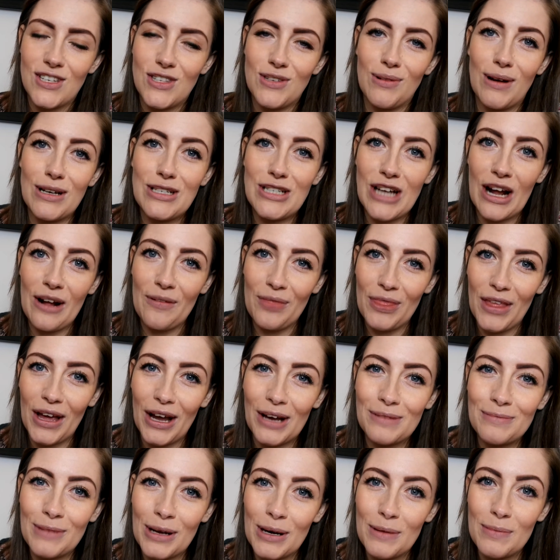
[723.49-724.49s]
So I don't
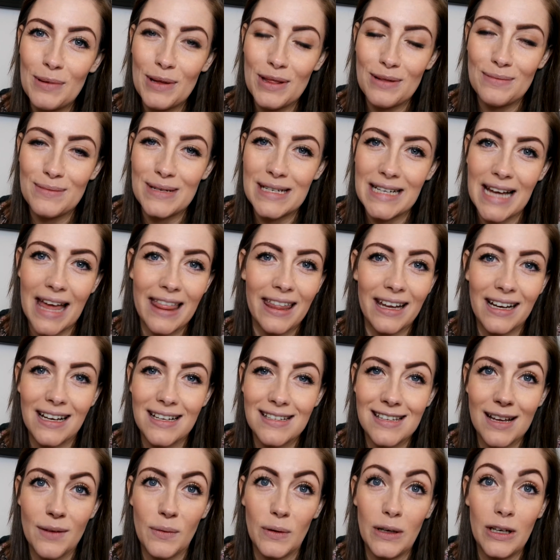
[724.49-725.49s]
think I'm gonna put them together
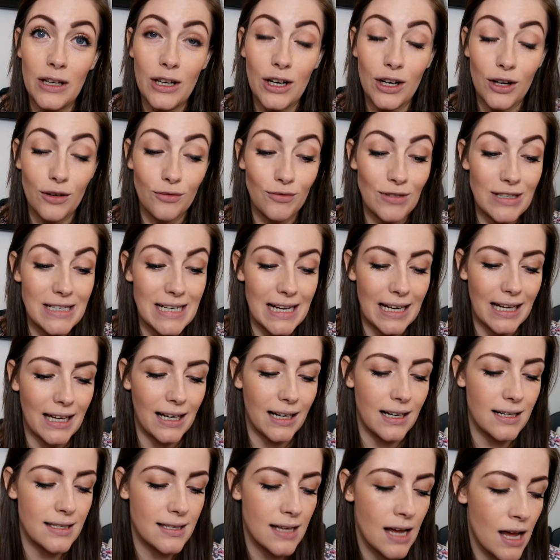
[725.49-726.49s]
because it will look
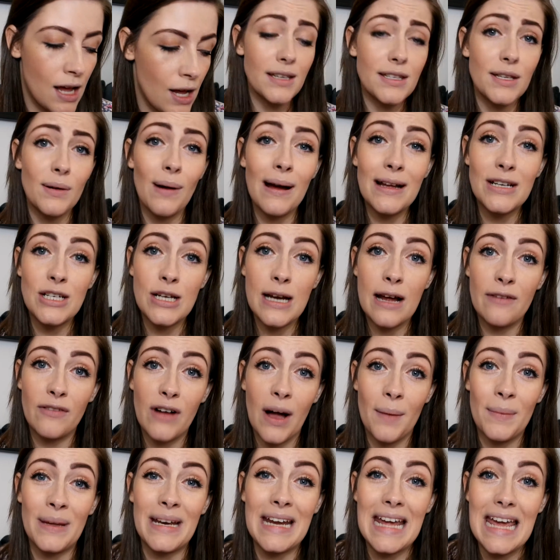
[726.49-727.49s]
ridiculous. So actually I've
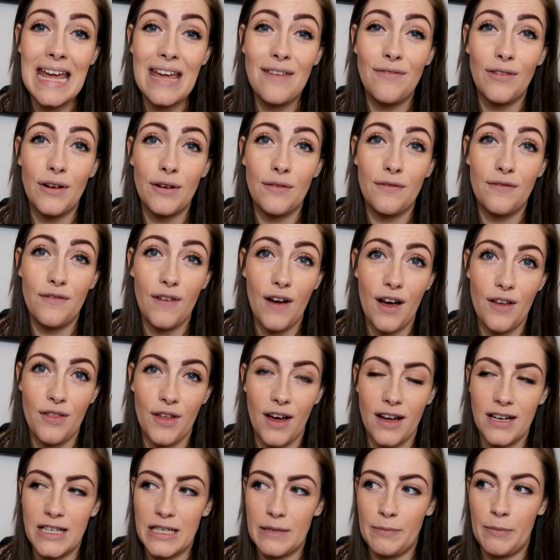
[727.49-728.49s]
come in even
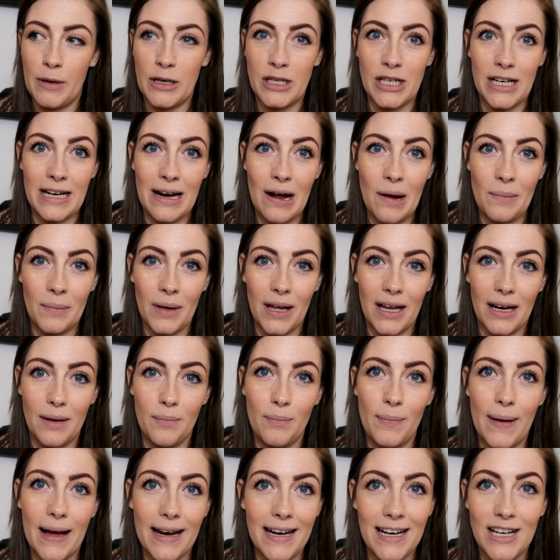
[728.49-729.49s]
further under budget now. I'm gonna
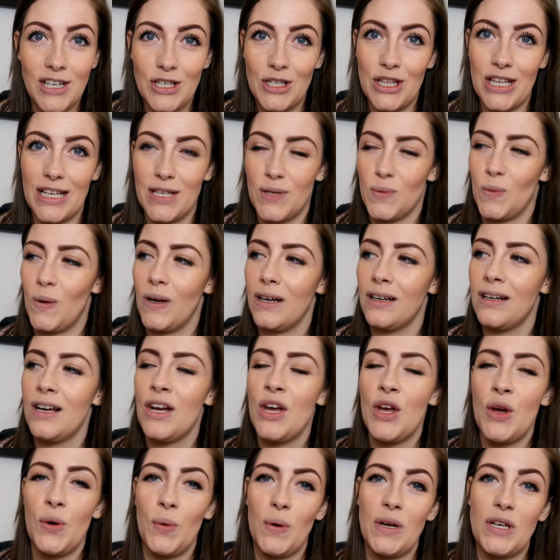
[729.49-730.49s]
banish this one,
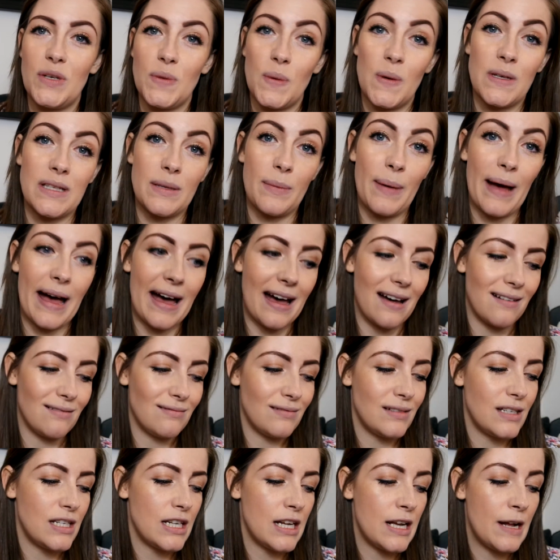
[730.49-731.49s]
which was
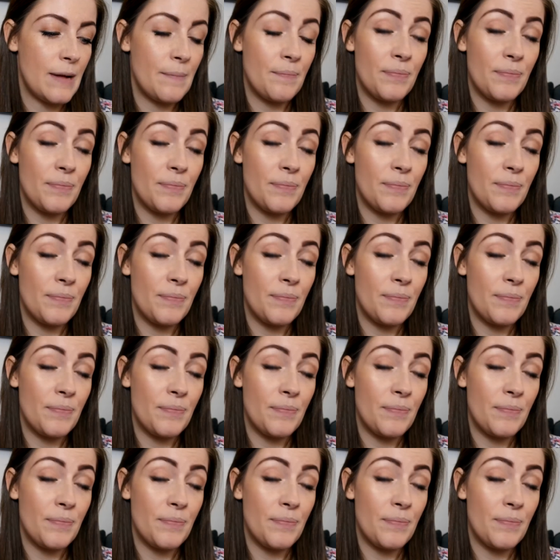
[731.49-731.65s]
£1.